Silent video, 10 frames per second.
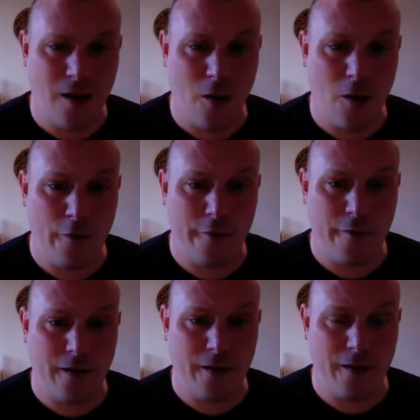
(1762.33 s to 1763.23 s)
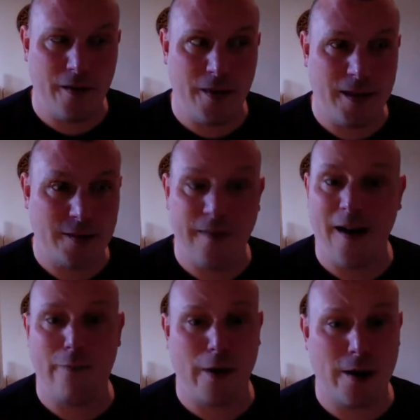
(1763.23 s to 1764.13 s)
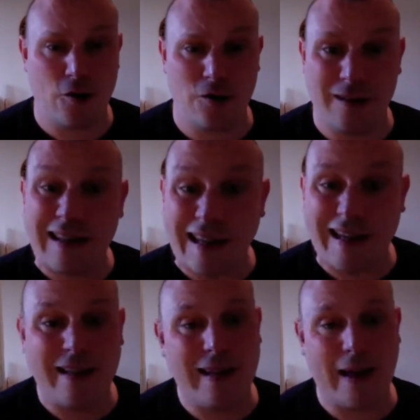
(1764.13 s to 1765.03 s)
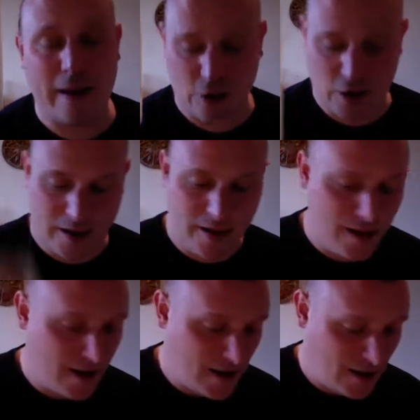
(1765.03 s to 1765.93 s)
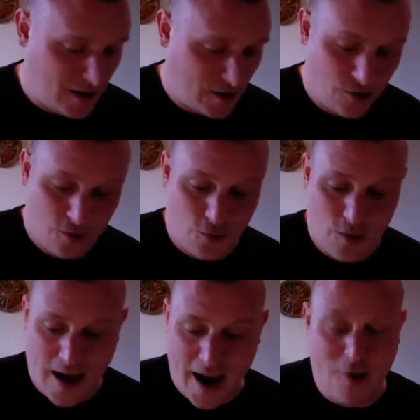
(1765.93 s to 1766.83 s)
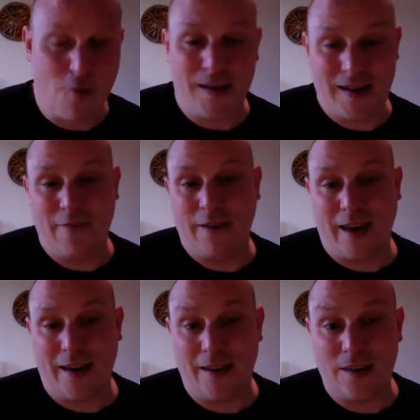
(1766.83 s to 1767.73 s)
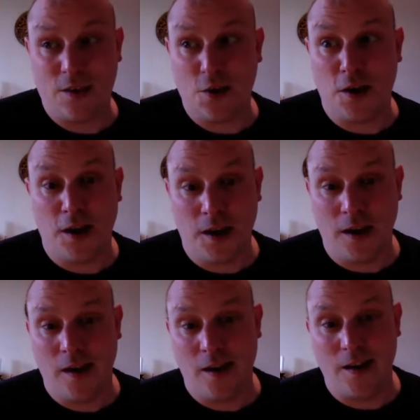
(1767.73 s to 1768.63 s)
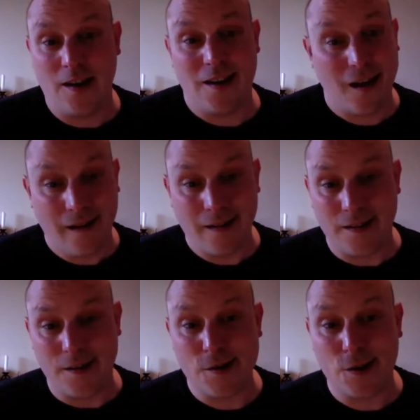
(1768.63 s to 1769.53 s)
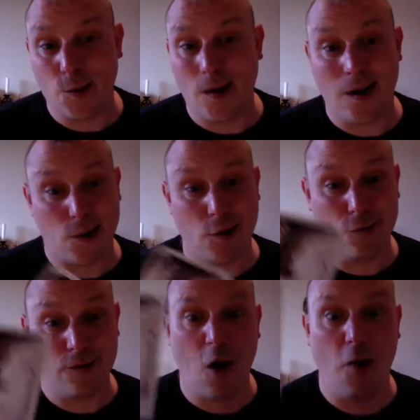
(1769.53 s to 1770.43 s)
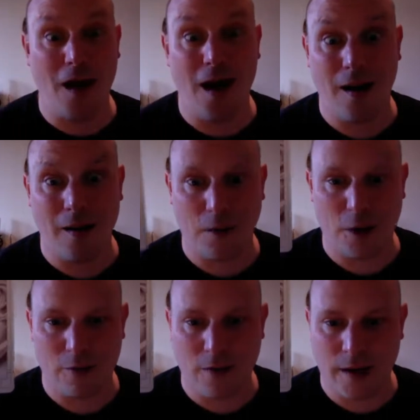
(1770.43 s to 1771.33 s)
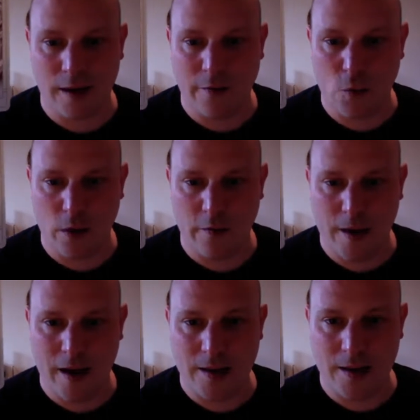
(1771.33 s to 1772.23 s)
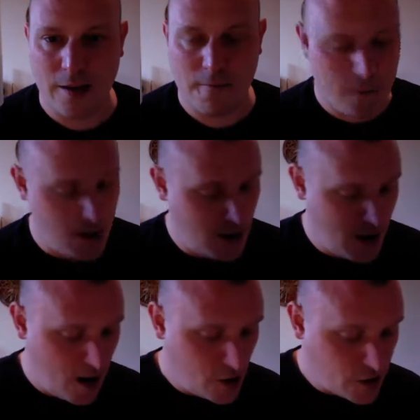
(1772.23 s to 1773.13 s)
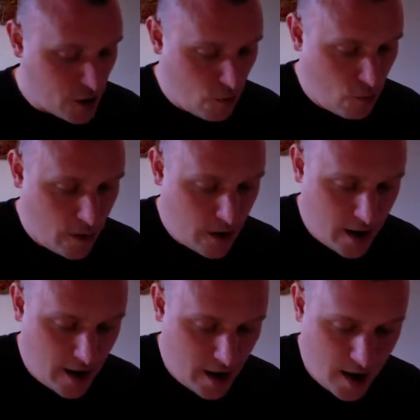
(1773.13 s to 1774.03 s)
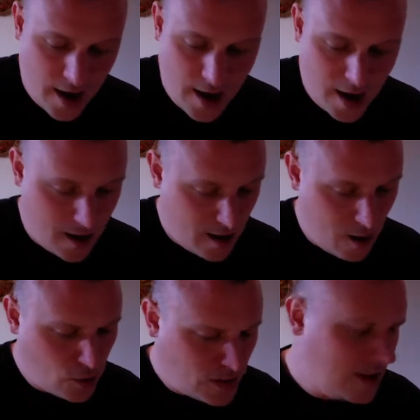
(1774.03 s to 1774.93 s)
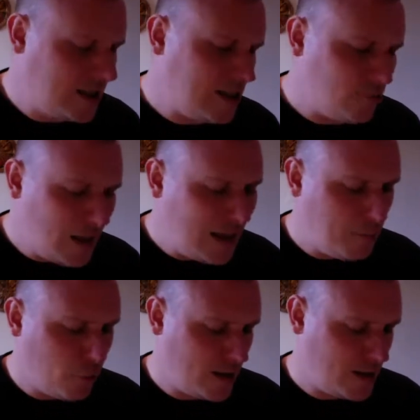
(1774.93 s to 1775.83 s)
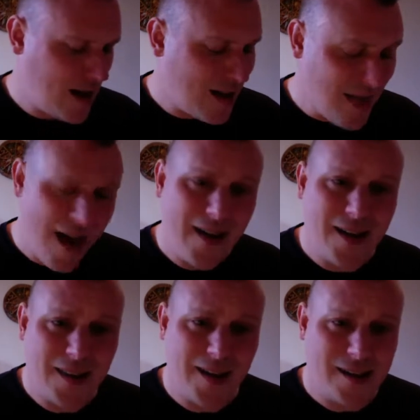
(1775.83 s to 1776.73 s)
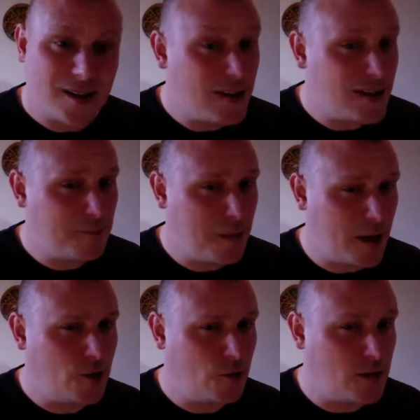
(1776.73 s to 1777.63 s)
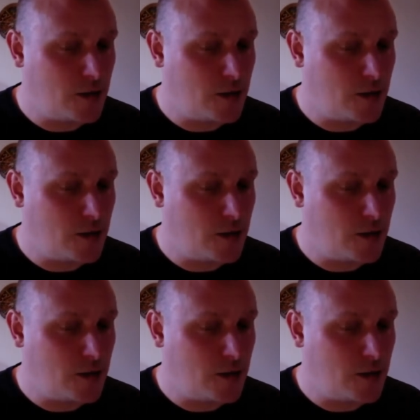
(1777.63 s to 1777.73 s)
of this vibrational healing energy to help me navigate the darkness that we are that I'm currently in, for want of a better term. So, oh, see, this is really pretty. I like this. This picture